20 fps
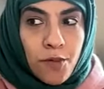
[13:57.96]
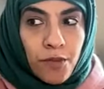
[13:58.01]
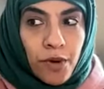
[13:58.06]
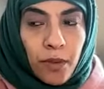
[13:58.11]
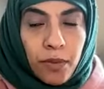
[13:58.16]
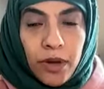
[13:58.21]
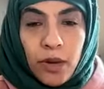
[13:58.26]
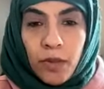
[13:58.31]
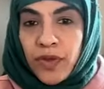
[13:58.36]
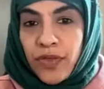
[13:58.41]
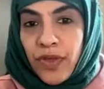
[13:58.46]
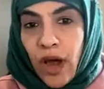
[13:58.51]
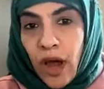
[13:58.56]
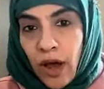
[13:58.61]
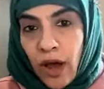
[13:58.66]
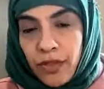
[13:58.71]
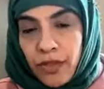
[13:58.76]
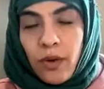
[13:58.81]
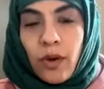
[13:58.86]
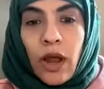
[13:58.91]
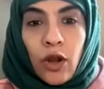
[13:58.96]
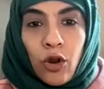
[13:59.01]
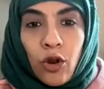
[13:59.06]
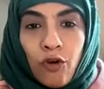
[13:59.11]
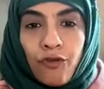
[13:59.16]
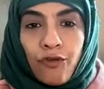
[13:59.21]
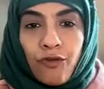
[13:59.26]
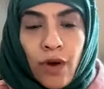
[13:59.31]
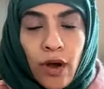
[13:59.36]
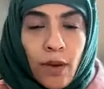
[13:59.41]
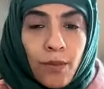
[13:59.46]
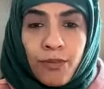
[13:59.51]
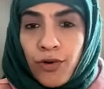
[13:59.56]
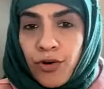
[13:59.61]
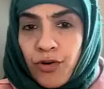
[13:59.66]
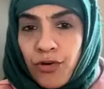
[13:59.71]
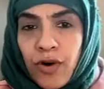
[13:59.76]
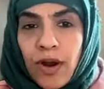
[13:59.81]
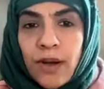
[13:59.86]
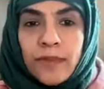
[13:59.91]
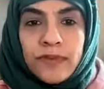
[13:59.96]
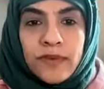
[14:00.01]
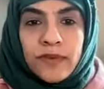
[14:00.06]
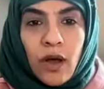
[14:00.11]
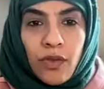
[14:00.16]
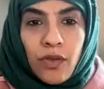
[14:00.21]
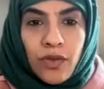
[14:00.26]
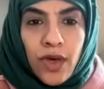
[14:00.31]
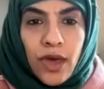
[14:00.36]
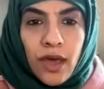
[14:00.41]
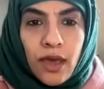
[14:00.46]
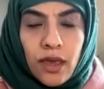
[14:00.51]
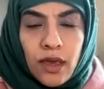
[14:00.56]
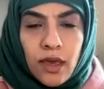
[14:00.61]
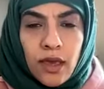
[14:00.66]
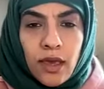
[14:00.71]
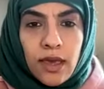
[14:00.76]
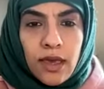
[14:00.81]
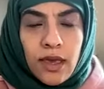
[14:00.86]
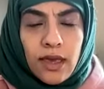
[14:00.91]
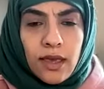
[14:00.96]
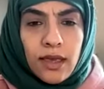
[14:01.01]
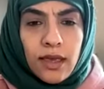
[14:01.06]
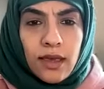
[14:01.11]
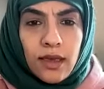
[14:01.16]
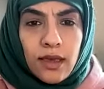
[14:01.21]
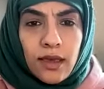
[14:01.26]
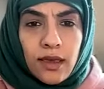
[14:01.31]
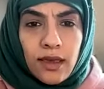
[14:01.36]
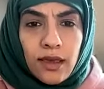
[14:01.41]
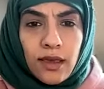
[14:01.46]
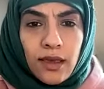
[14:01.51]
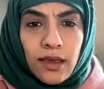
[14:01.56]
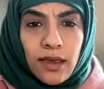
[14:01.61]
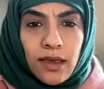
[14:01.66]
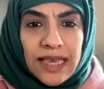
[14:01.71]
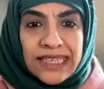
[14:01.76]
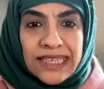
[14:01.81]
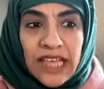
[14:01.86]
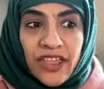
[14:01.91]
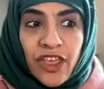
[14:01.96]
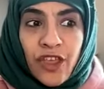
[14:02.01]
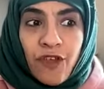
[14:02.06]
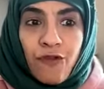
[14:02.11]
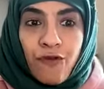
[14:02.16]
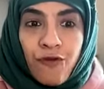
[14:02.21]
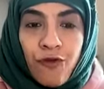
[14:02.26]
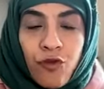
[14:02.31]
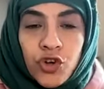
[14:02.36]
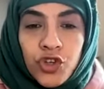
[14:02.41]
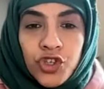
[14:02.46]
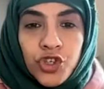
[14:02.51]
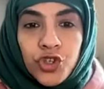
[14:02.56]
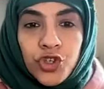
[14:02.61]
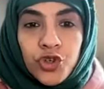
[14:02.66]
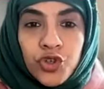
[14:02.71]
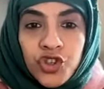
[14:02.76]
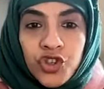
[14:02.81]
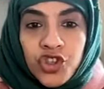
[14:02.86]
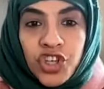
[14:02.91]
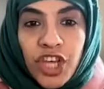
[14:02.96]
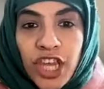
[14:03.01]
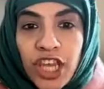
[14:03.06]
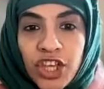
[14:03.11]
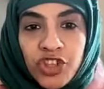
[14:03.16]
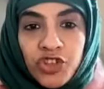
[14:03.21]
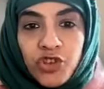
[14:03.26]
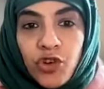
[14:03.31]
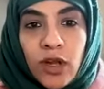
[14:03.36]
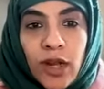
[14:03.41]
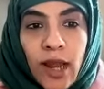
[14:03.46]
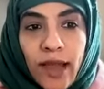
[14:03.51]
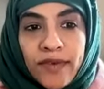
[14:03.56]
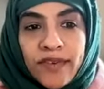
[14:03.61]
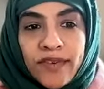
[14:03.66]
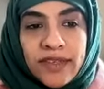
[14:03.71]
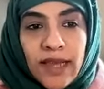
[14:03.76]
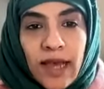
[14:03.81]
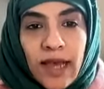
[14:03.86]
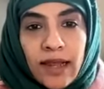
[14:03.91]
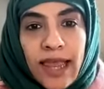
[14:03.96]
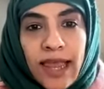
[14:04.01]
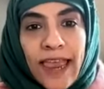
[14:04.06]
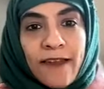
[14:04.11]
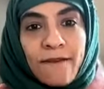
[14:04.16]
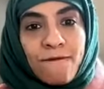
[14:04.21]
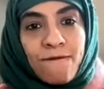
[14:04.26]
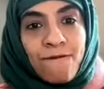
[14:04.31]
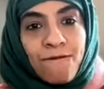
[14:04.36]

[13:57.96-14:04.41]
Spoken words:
Problem with a lot of programs out there is that they force you to change your lifestyle and